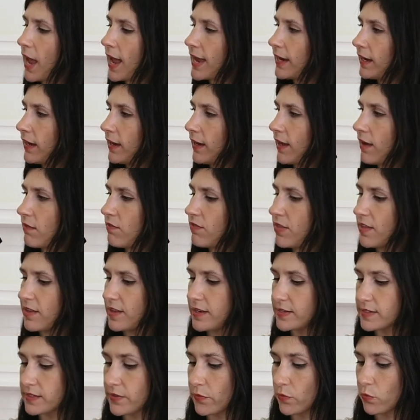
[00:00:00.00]
I love
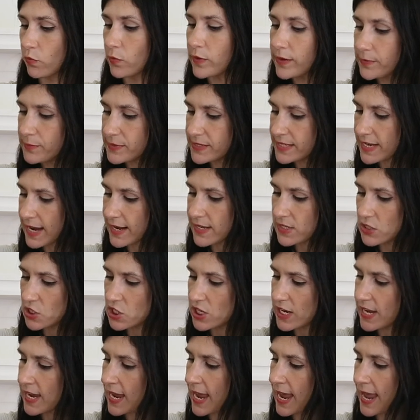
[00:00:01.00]
that it's a rib
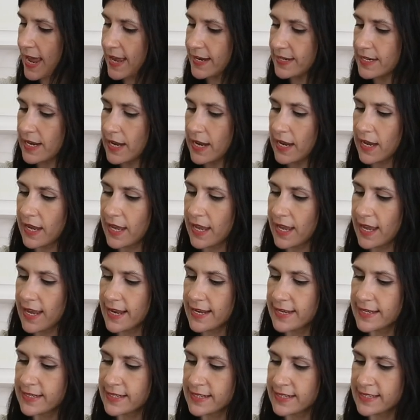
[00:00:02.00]
texture, and
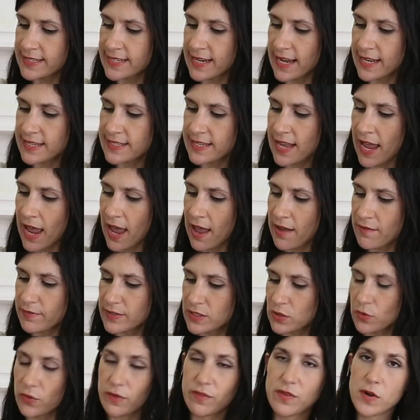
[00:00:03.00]
it does have
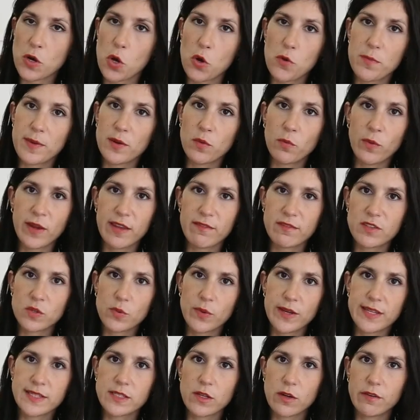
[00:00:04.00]
sort of an open weave
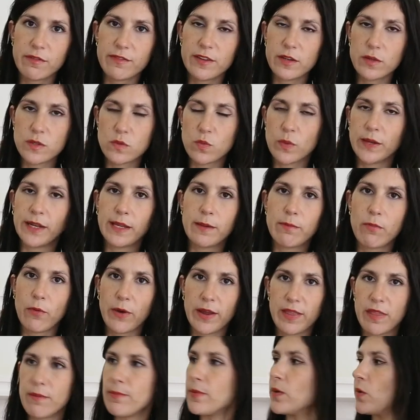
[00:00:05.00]
to it, so it feels really
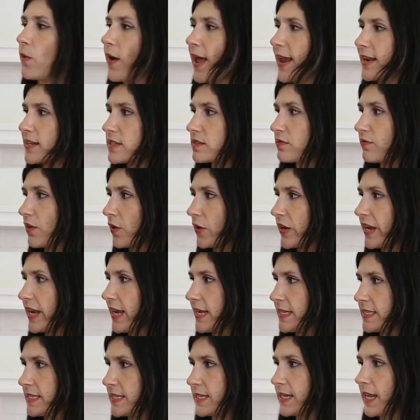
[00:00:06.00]
breathable and it's very
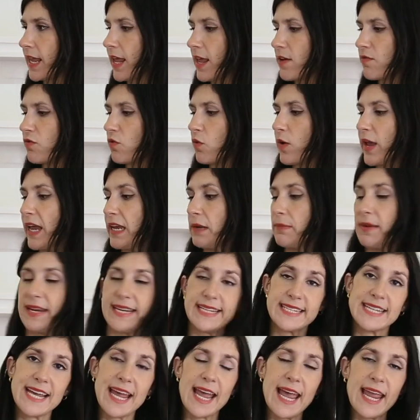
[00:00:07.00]
easy to care for and
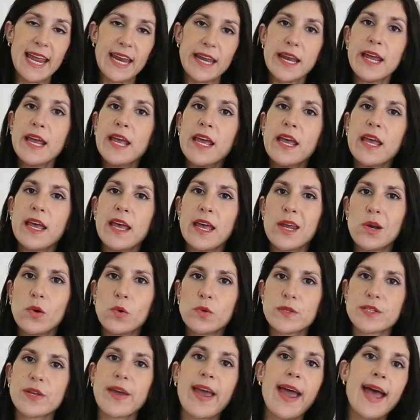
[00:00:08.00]
maintain. It
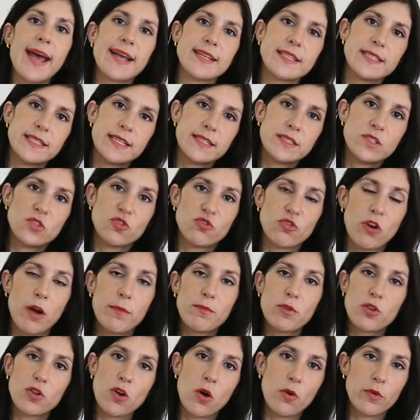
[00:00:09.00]
also has this
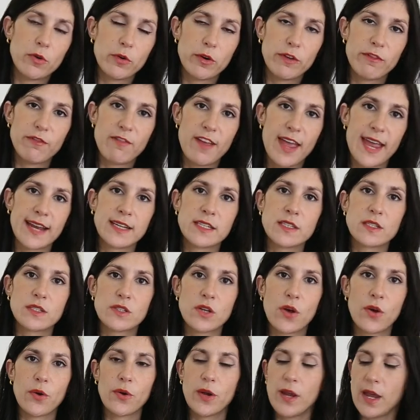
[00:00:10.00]
drop shoulder effect,
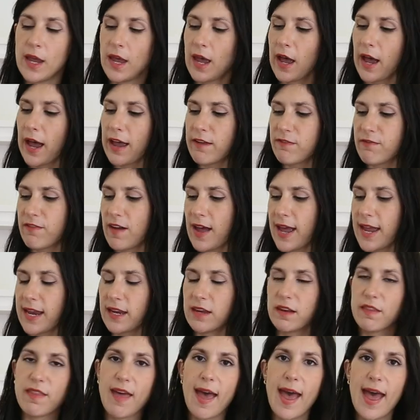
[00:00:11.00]
so I
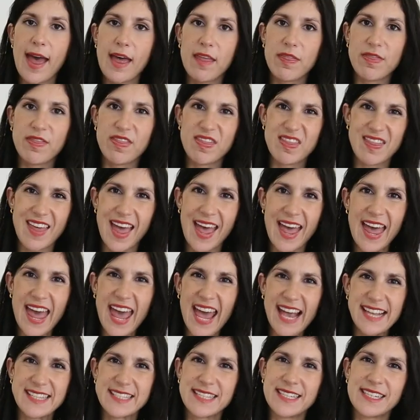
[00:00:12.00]
find that that
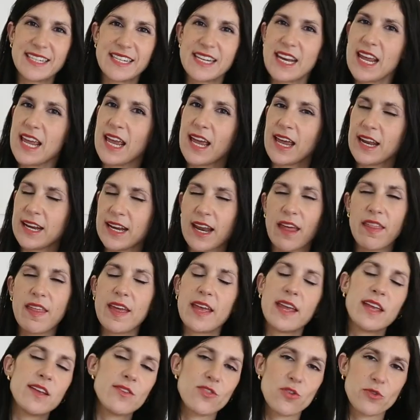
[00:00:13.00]
adds in
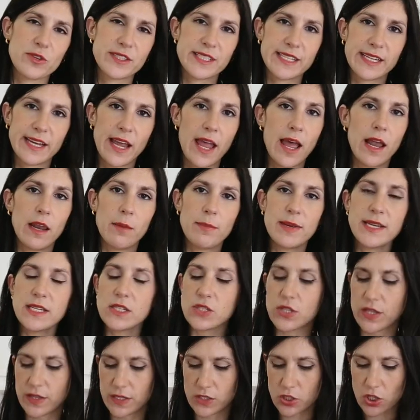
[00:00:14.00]
another interesting
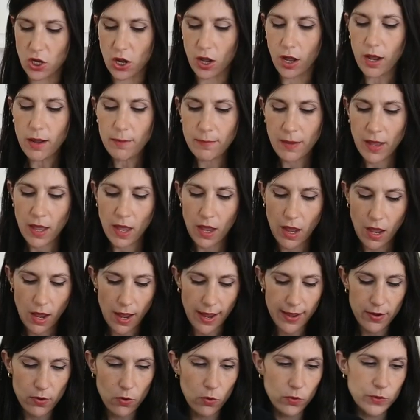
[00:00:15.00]
element to the top.
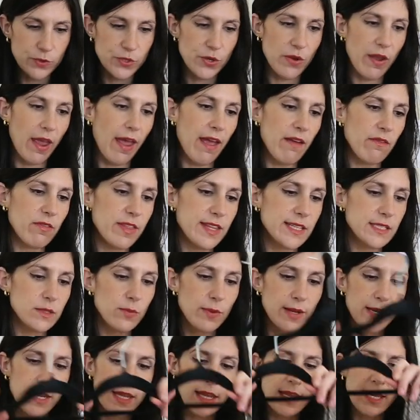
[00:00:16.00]
I also have this
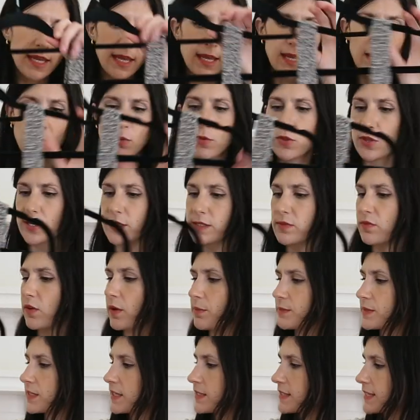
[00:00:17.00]
one here, which is
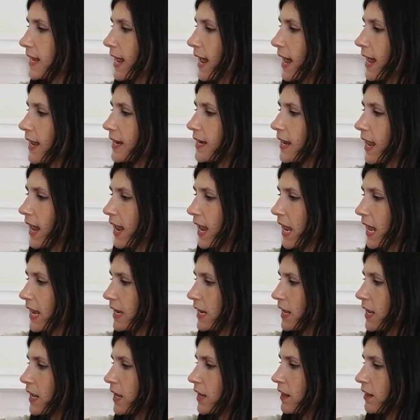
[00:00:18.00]
from Cezanne,
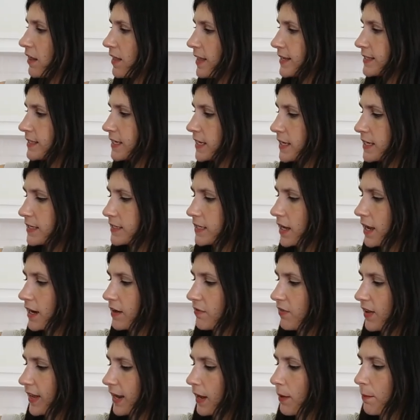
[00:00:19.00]
and this is
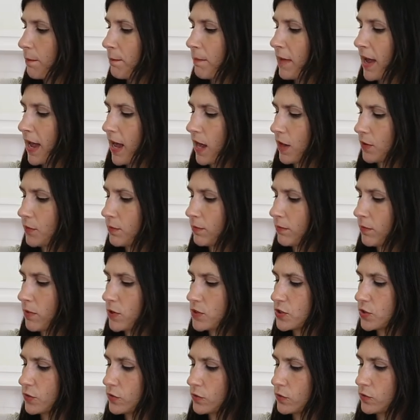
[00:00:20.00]
kind of like a mild
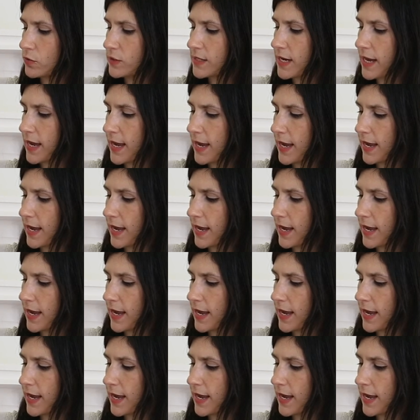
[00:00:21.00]
mottled